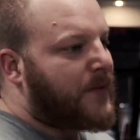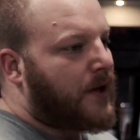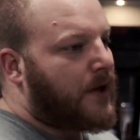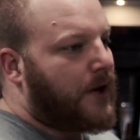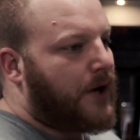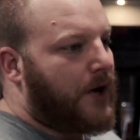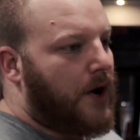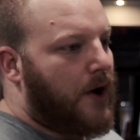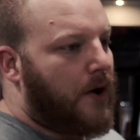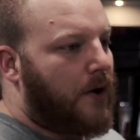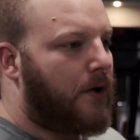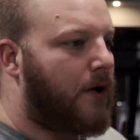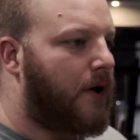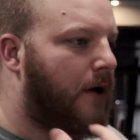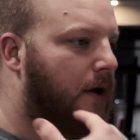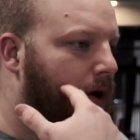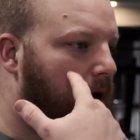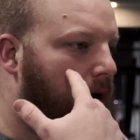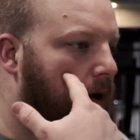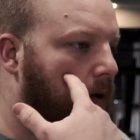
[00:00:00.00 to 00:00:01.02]

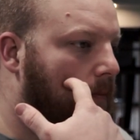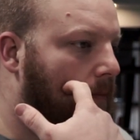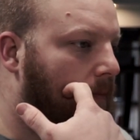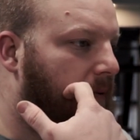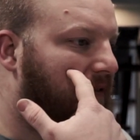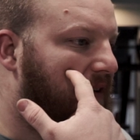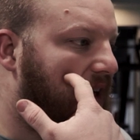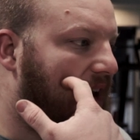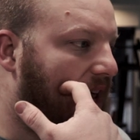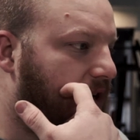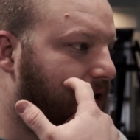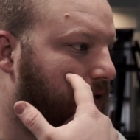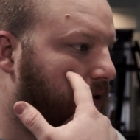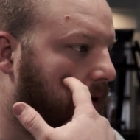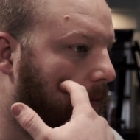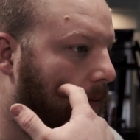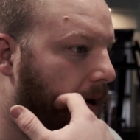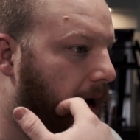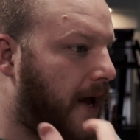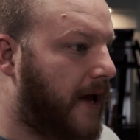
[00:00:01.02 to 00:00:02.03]
prevent injury
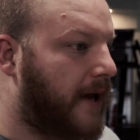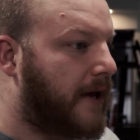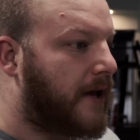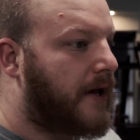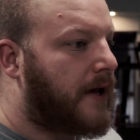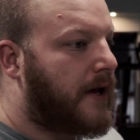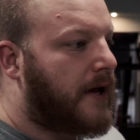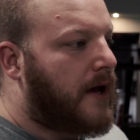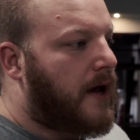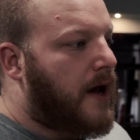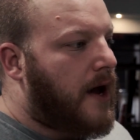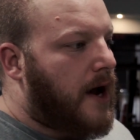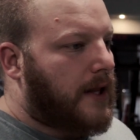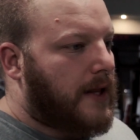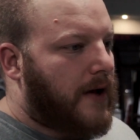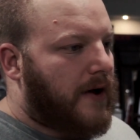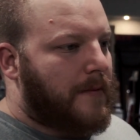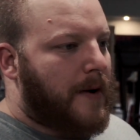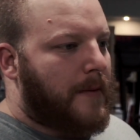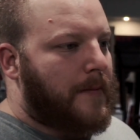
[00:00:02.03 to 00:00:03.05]
by
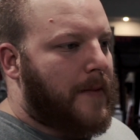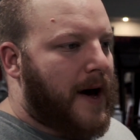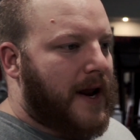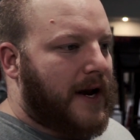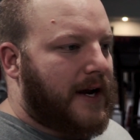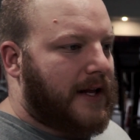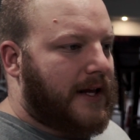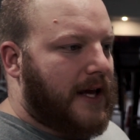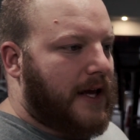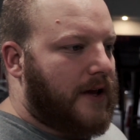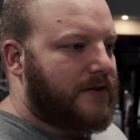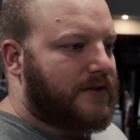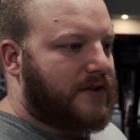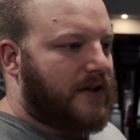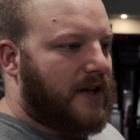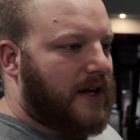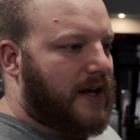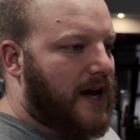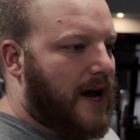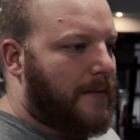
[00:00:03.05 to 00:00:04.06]
allowing my body to get used to
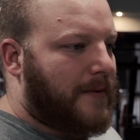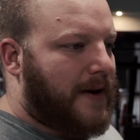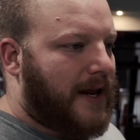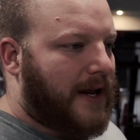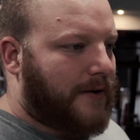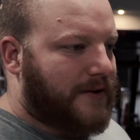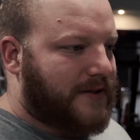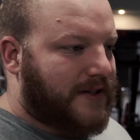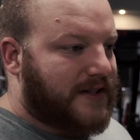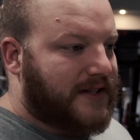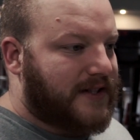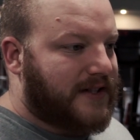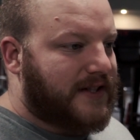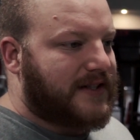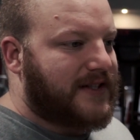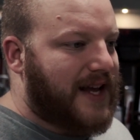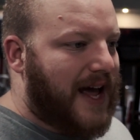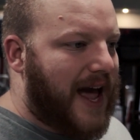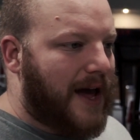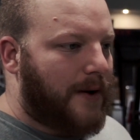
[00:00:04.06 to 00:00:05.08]
the accommodating resistance
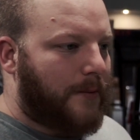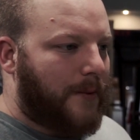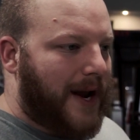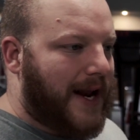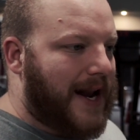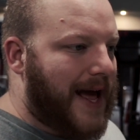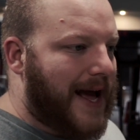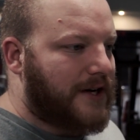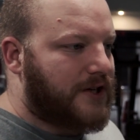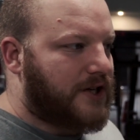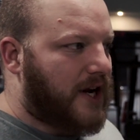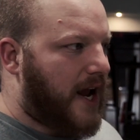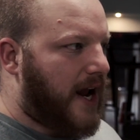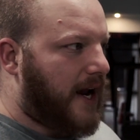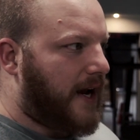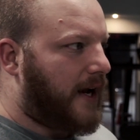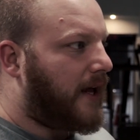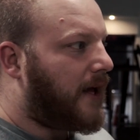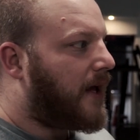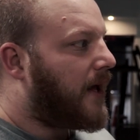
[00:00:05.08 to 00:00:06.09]
as I add weight, add chain,